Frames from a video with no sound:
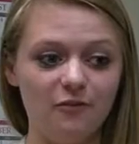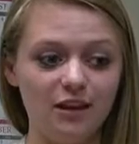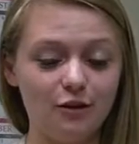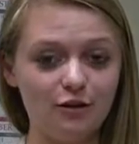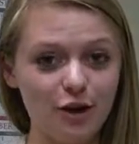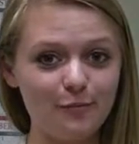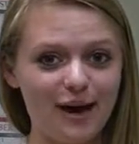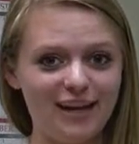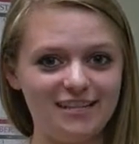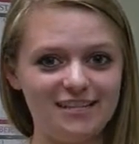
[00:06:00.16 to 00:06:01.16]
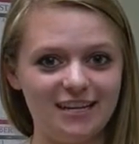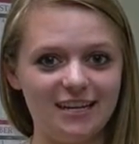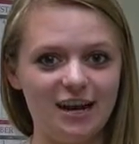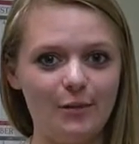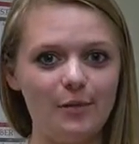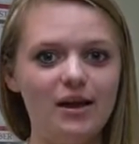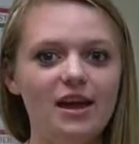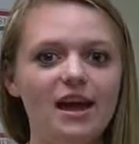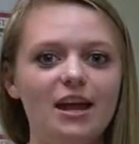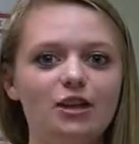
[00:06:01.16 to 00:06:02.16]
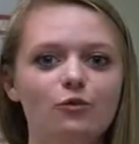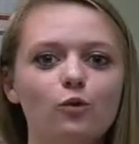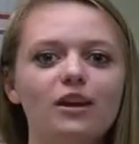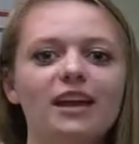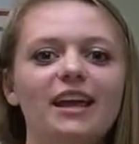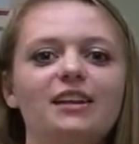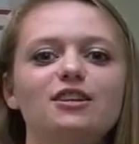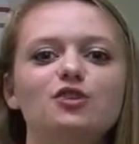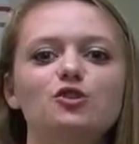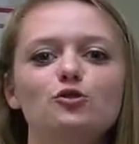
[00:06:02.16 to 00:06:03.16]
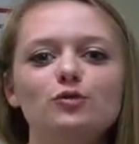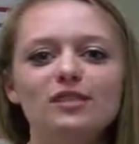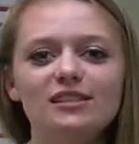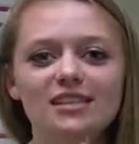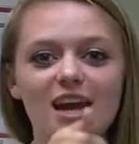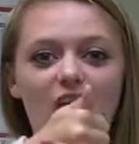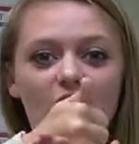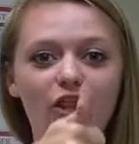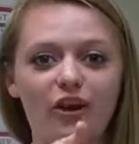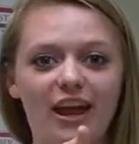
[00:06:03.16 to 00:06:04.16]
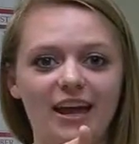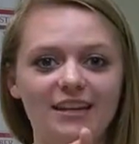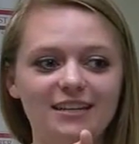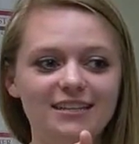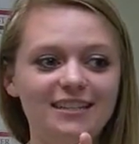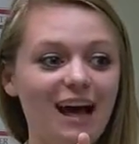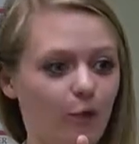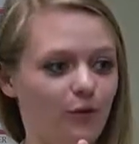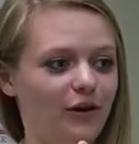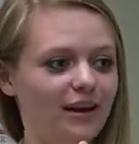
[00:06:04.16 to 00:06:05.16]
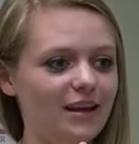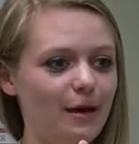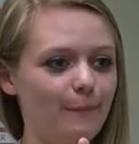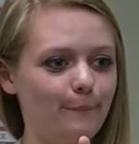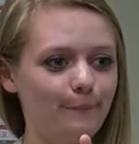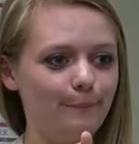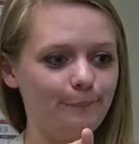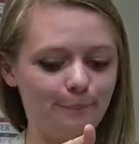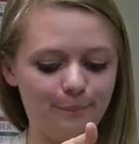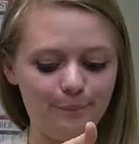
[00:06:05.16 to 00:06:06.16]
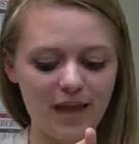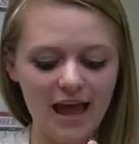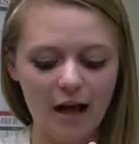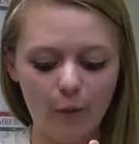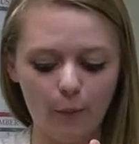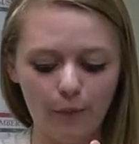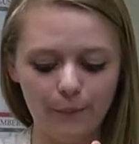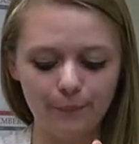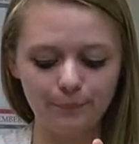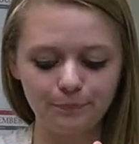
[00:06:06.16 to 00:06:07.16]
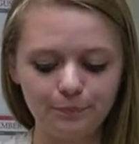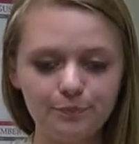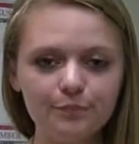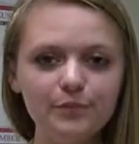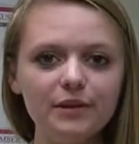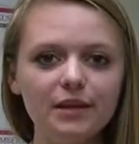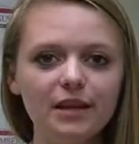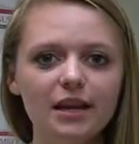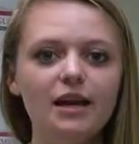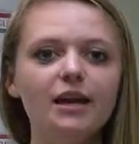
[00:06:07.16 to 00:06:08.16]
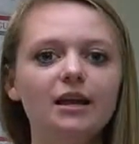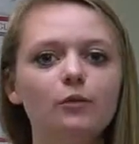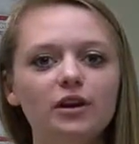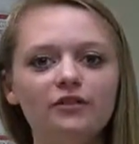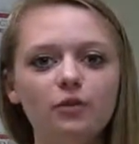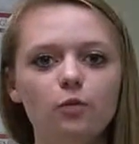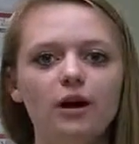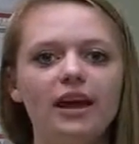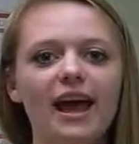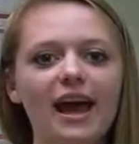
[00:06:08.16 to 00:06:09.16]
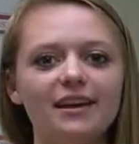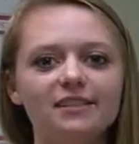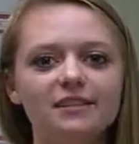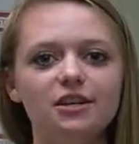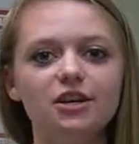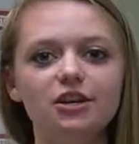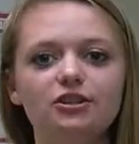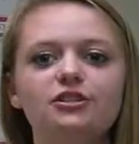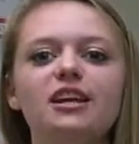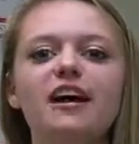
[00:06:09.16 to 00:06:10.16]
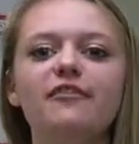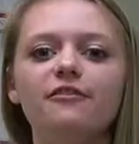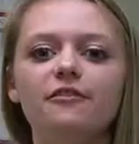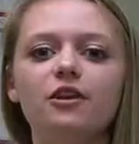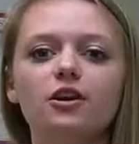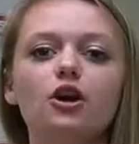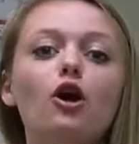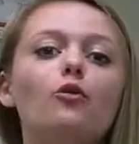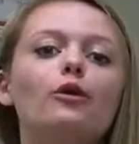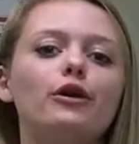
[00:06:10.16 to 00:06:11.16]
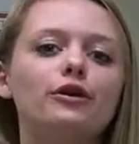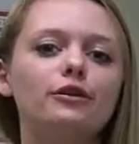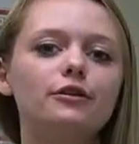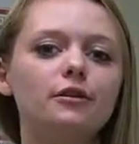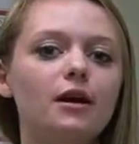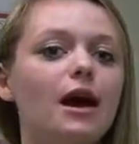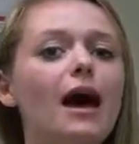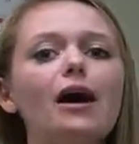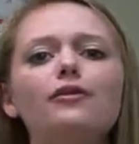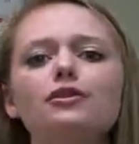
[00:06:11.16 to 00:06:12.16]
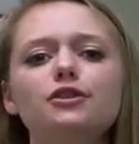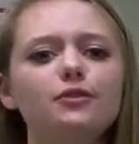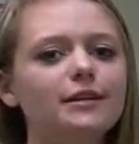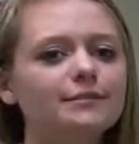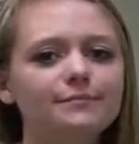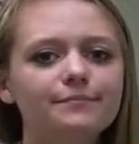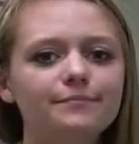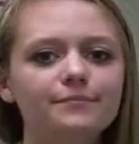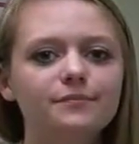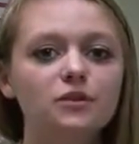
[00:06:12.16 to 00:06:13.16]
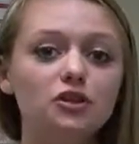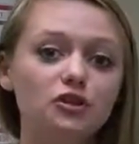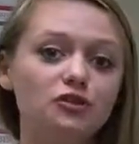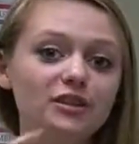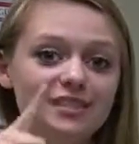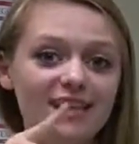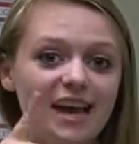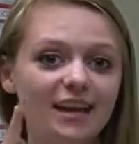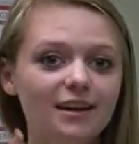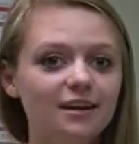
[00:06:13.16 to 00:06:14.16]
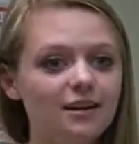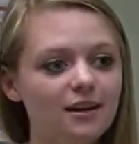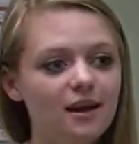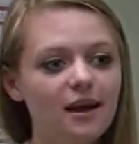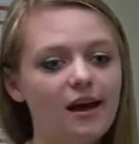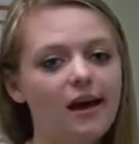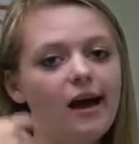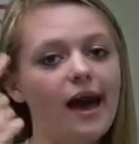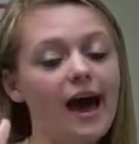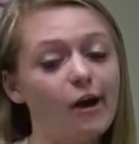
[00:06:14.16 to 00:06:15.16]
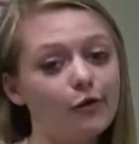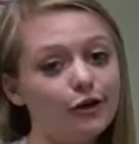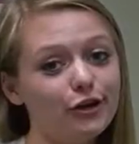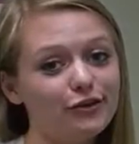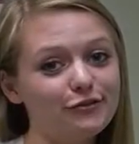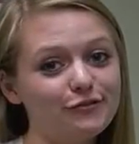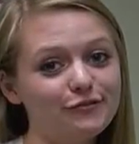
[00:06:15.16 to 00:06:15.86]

it and your thumb kind of sticking up. And your one hand uses the other hand to help your hand up. Help. Now what if you want to ask your deaf coworker how they're doing? You can say, how are you?